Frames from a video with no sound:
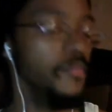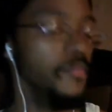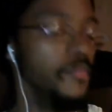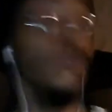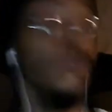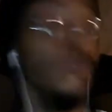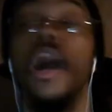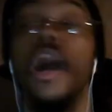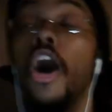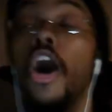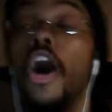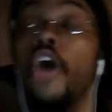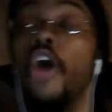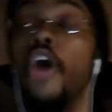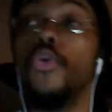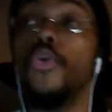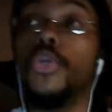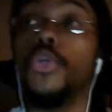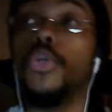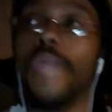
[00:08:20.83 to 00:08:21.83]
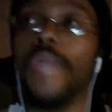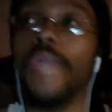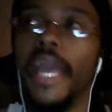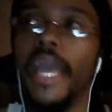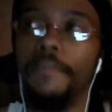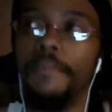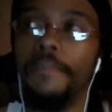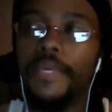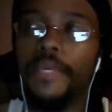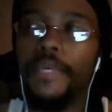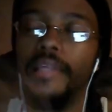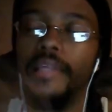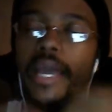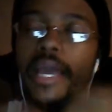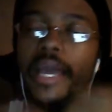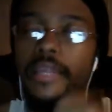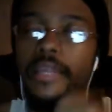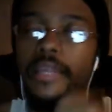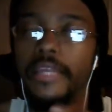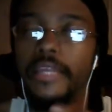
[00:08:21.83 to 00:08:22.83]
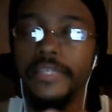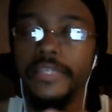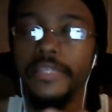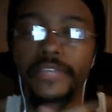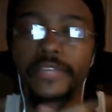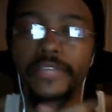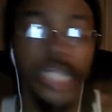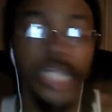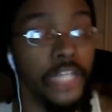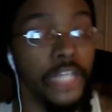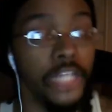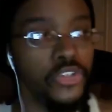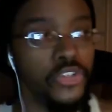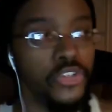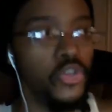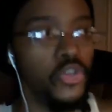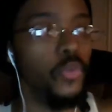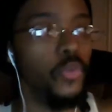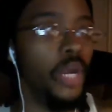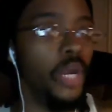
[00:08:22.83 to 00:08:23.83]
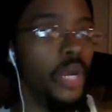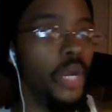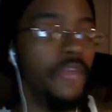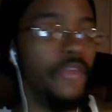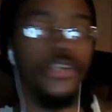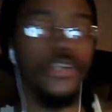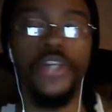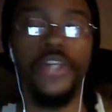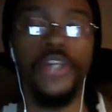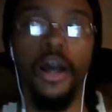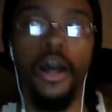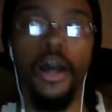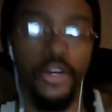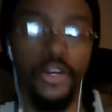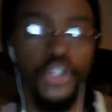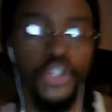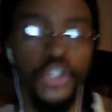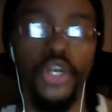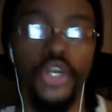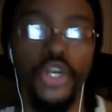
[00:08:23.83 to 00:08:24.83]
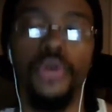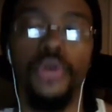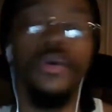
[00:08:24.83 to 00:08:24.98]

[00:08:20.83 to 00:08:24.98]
Oh, you can't be like this insert whatever talk show